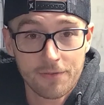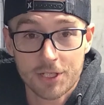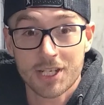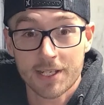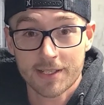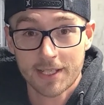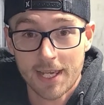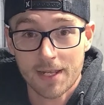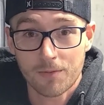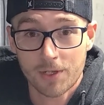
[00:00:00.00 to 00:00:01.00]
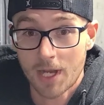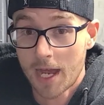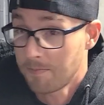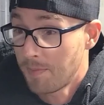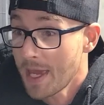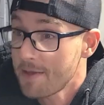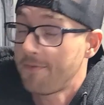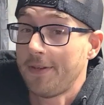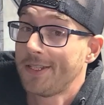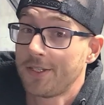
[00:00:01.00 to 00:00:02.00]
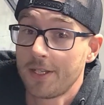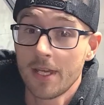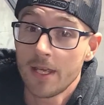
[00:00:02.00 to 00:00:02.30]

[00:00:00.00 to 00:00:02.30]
fishing as a kid, where I bait fished.